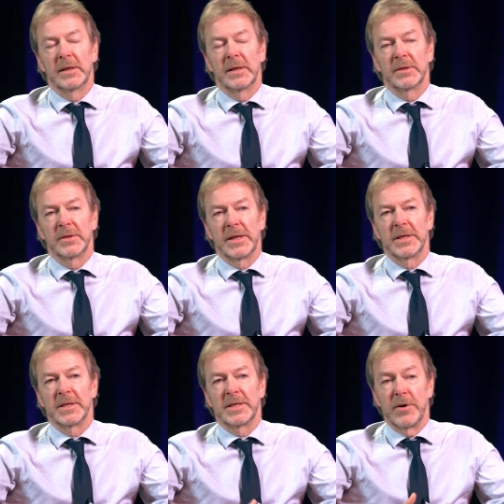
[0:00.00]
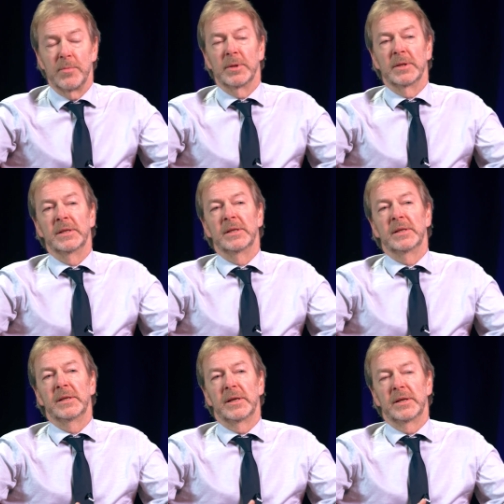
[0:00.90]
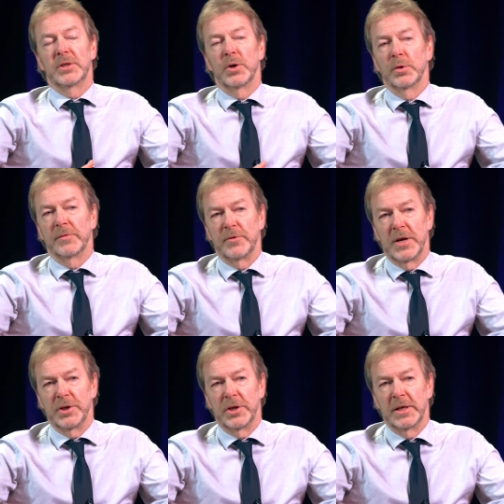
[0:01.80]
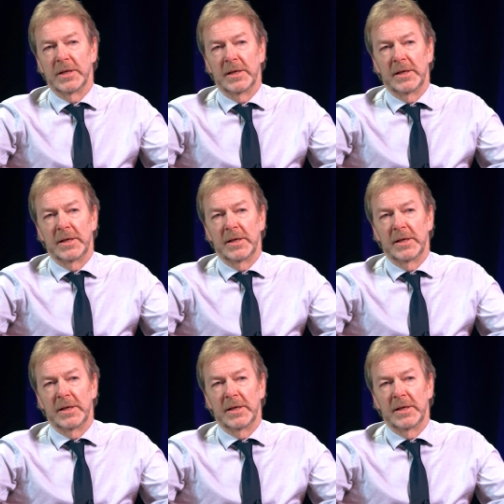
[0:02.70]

Uh, so that is a terrible toll of tragedy